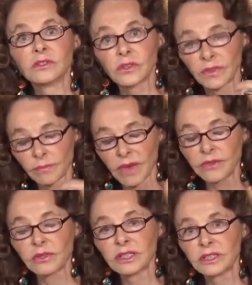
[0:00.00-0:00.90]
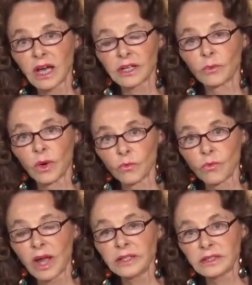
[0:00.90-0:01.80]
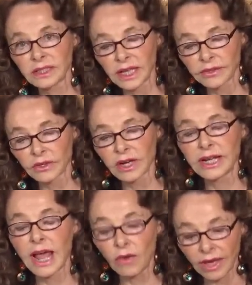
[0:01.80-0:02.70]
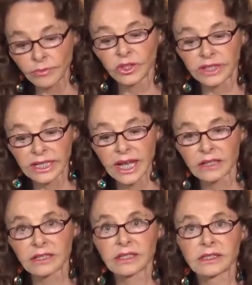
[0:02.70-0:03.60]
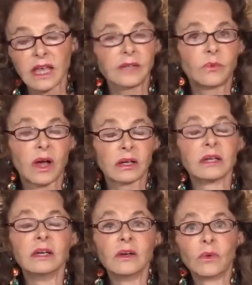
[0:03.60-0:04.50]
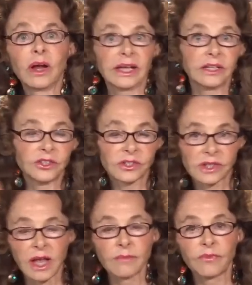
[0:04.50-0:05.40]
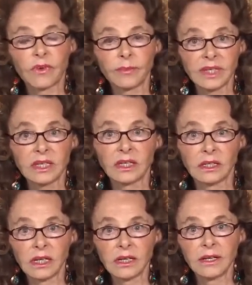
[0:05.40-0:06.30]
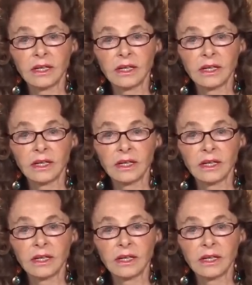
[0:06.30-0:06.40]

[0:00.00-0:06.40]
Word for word: So the mother and daughter were right together, and now I'm looking out at the sidewalk where I had just come from in.